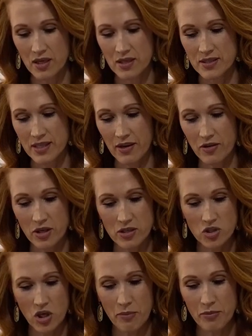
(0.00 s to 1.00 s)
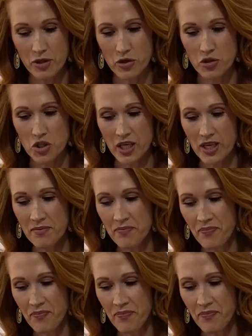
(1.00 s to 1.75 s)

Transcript: down on top of your chicken